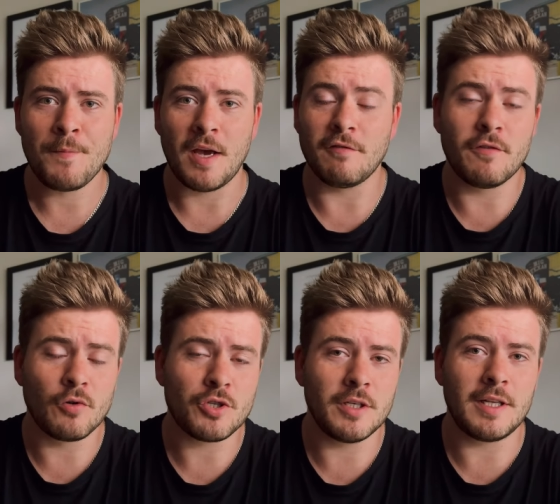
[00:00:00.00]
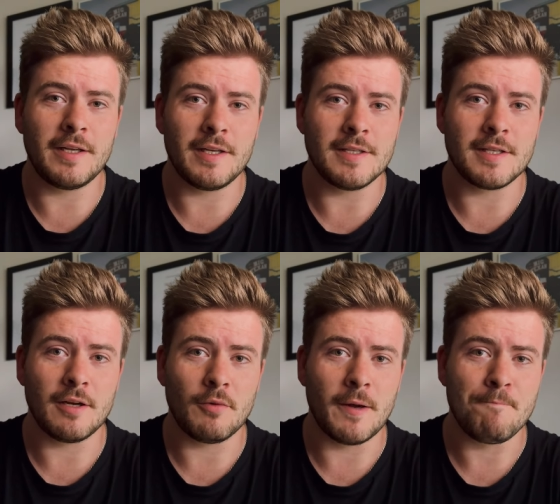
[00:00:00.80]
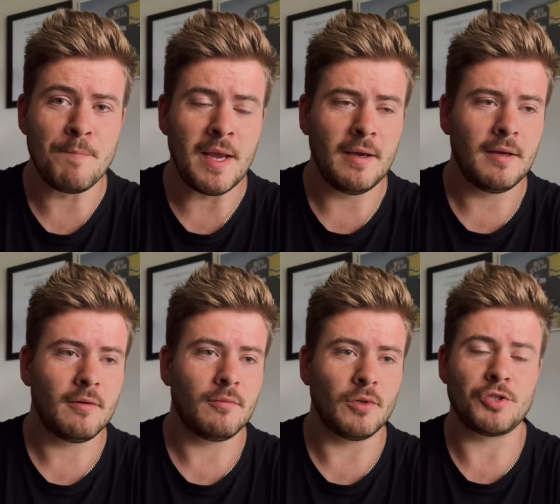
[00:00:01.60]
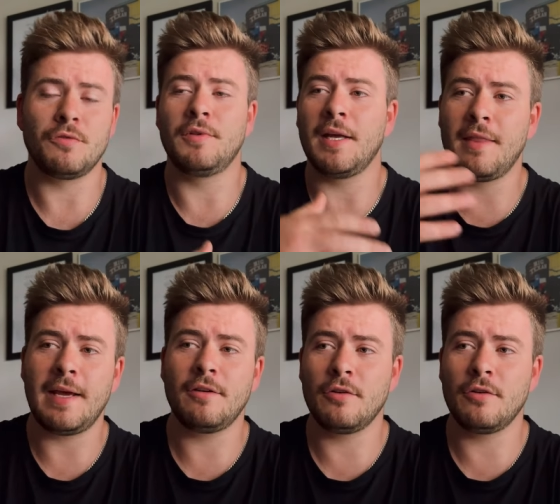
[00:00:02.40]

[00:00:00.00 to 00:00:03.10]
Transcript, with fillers: Unfortunately, it is that way. Once you've done that,